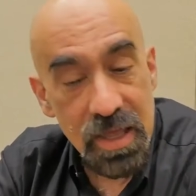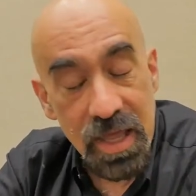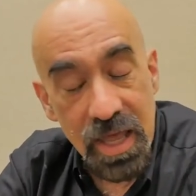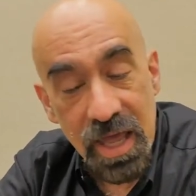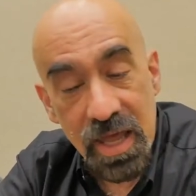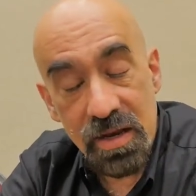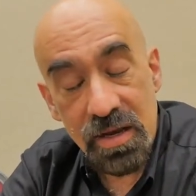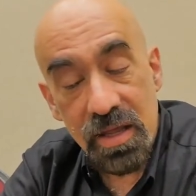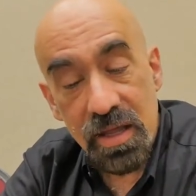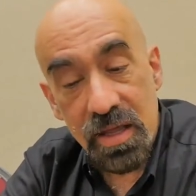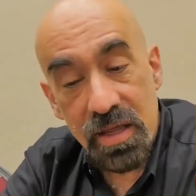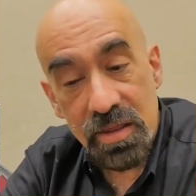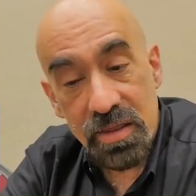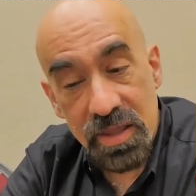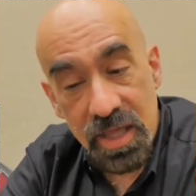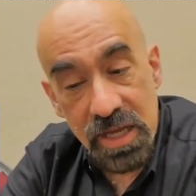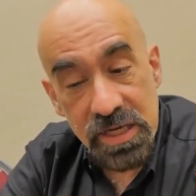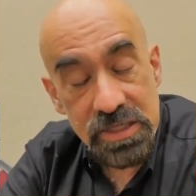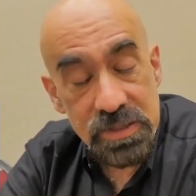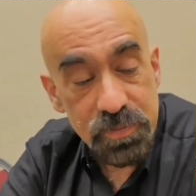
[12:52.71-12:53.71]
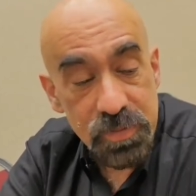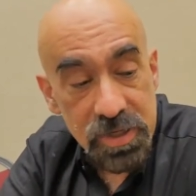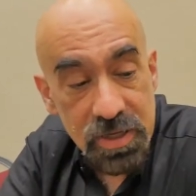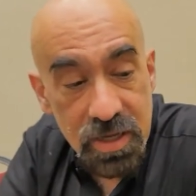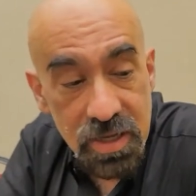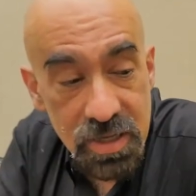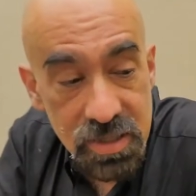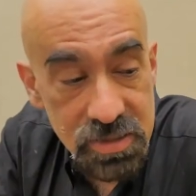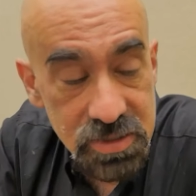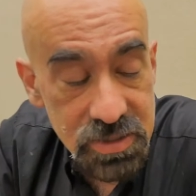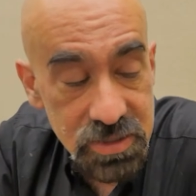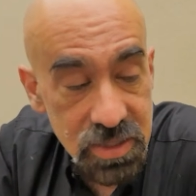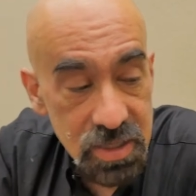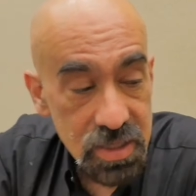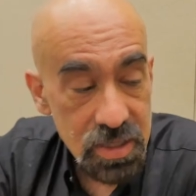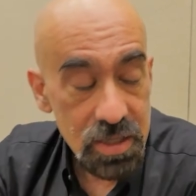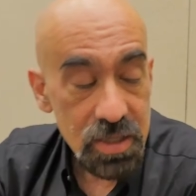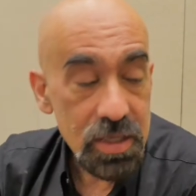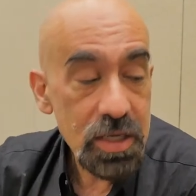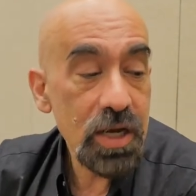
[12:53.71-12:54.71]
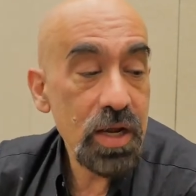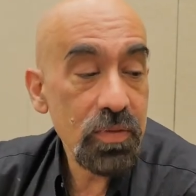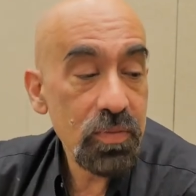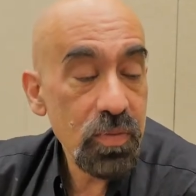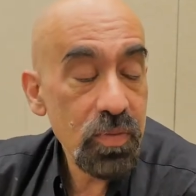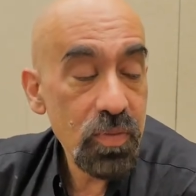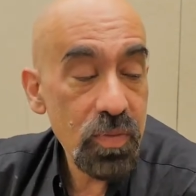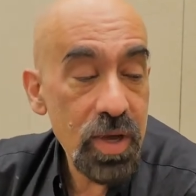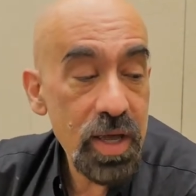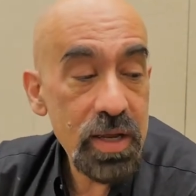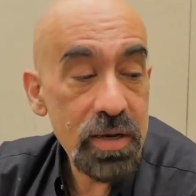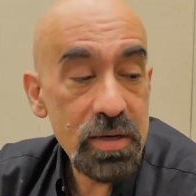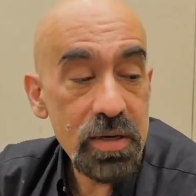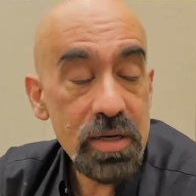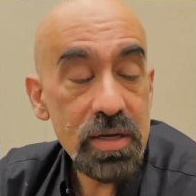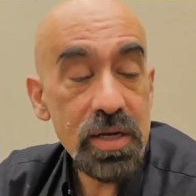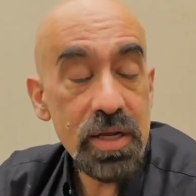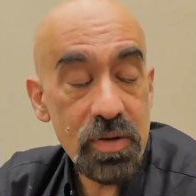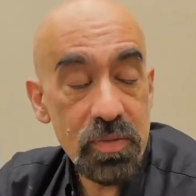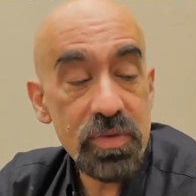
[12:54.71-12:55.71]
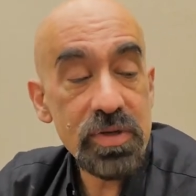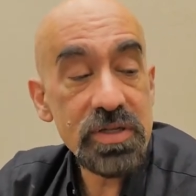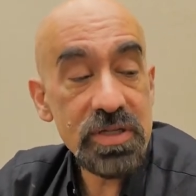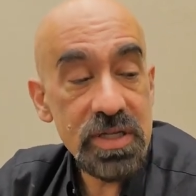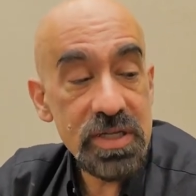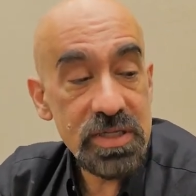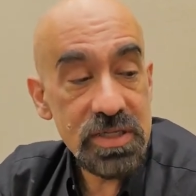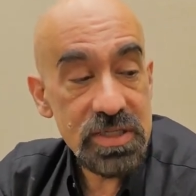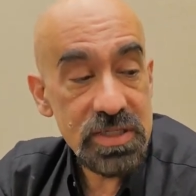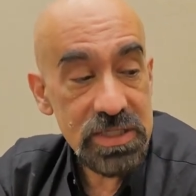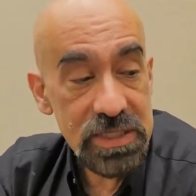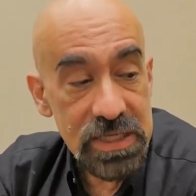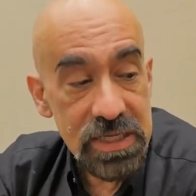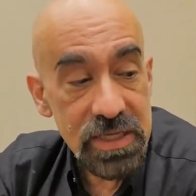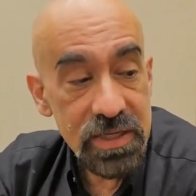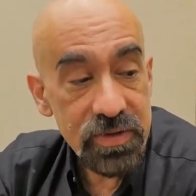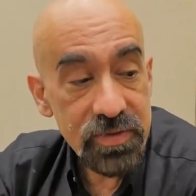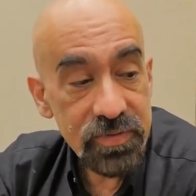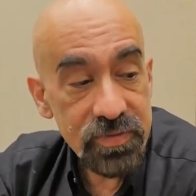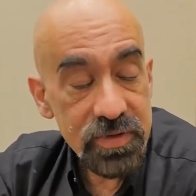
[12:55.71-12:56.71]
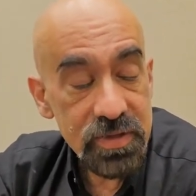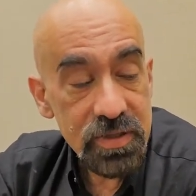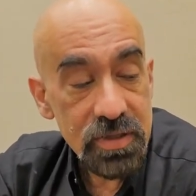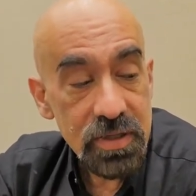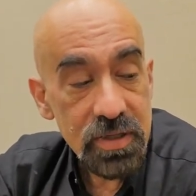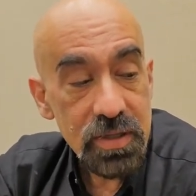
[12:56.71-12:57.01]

And that's because, when it was conceived,